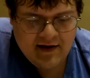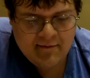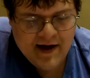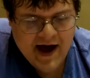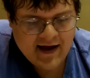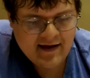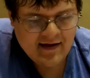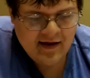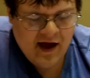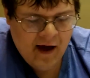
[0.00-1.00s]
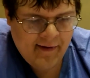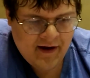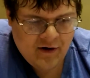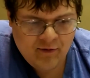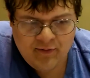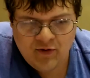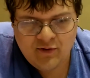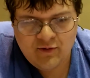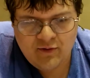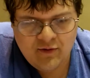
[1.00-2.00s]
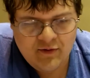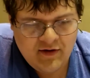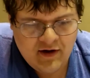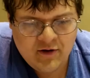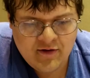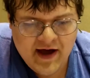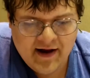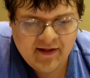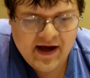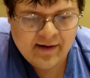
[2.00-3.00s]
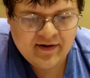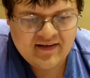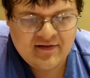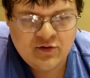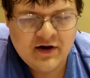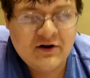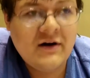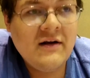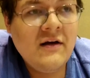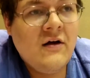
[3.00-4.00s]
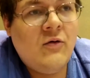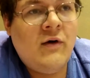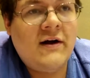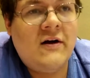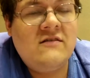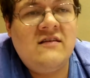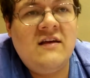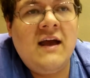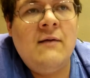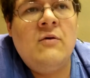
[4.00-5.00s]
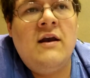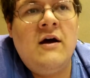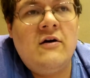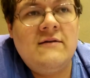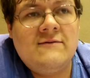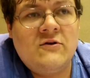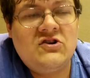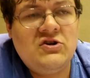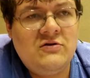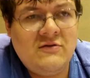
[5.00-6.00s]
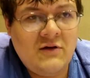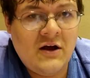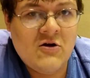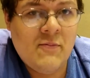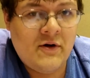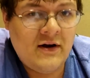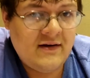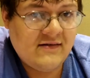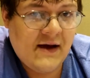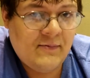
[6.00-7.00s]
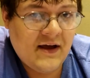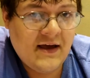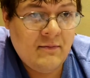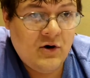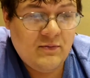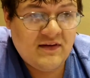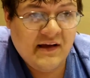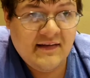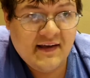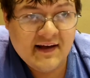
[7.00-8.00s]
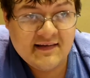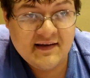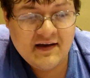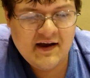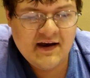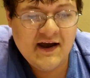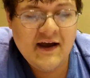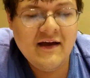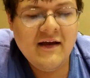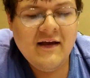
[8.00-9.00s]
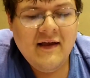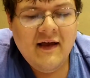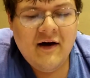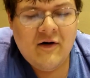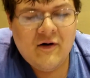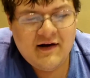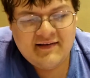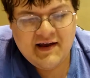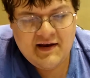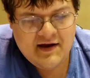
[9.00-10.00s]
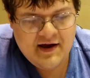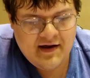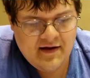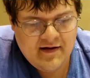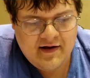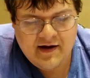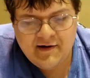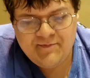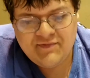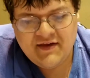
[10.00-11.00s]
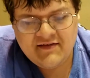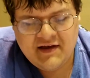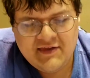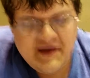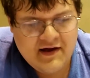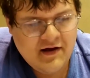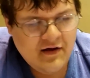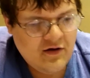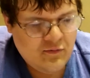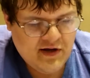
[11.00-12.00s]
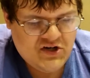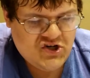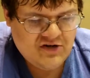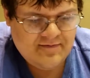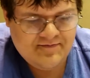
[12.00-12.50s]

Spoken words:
come back. I mean, oh, boo-hoo-hoo, Yada lock, but it's 200. What cards in the game right now can force you to get your opponent into top decking mode besides Exciton Knight or Excite Knight, things like that, which